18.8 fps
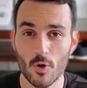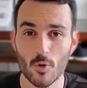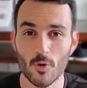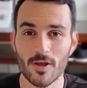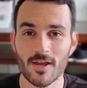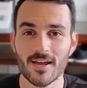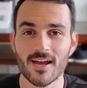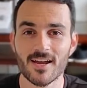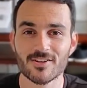
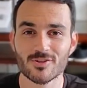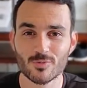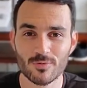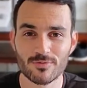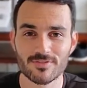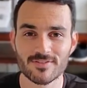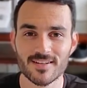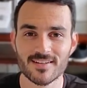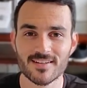Okay guys,
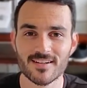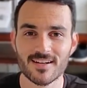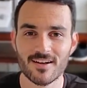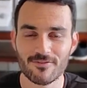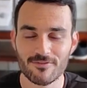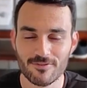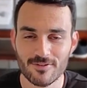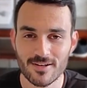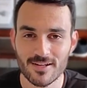we've said
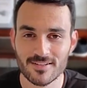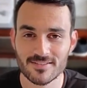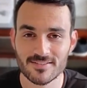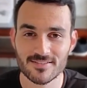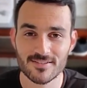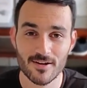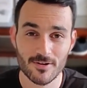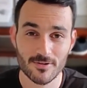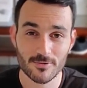enough, let's
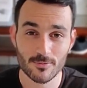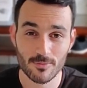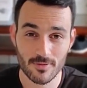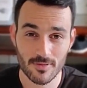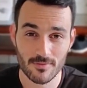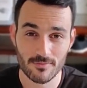start with the